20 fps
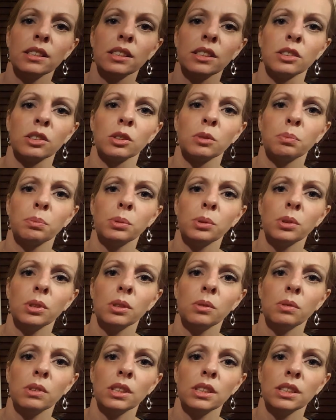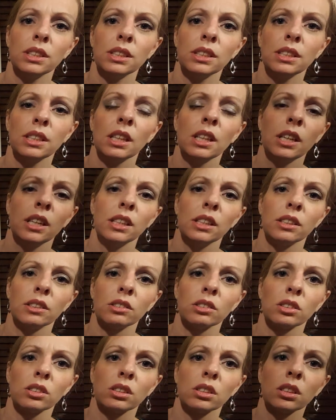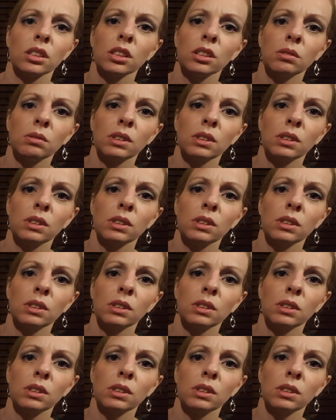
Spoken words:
There's boy ones, there's girl